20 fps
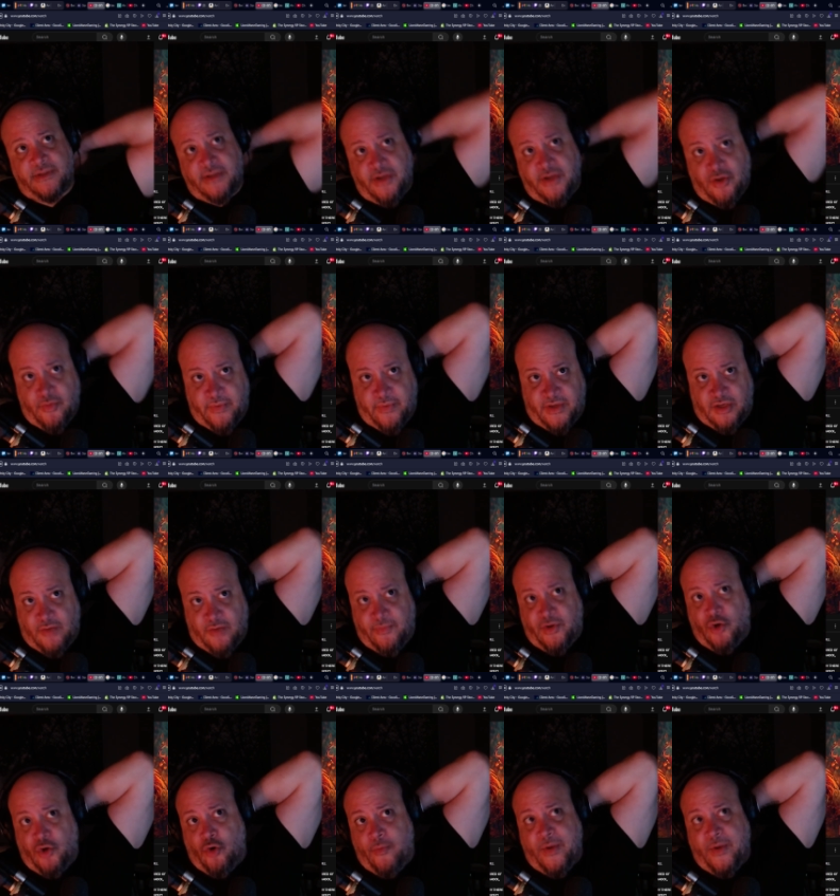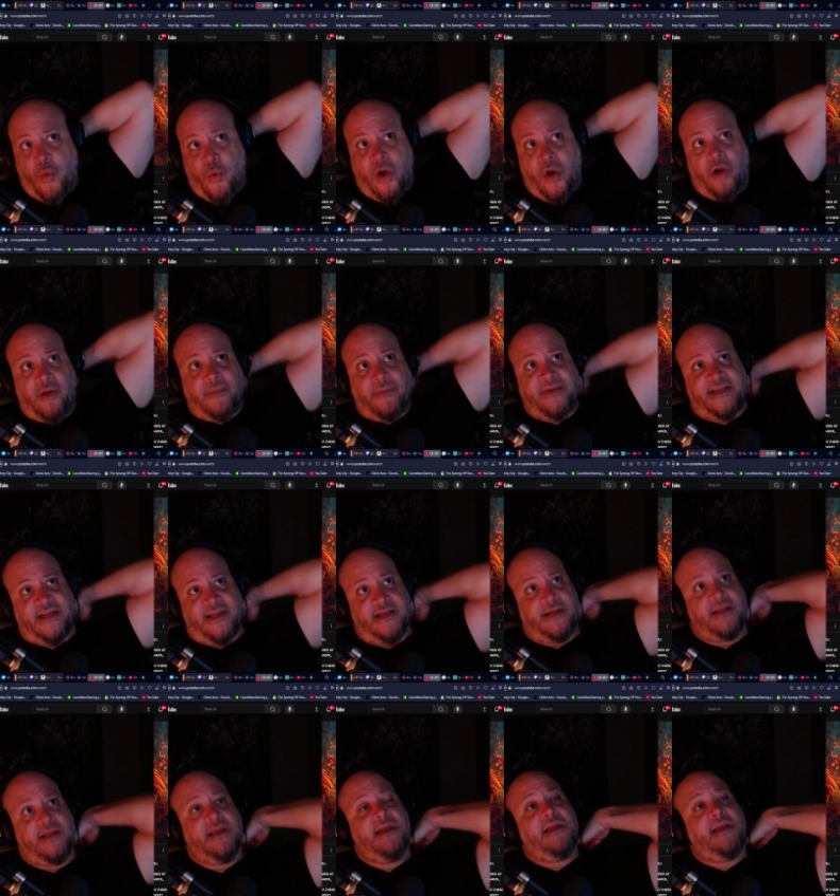You'll be welcomed in.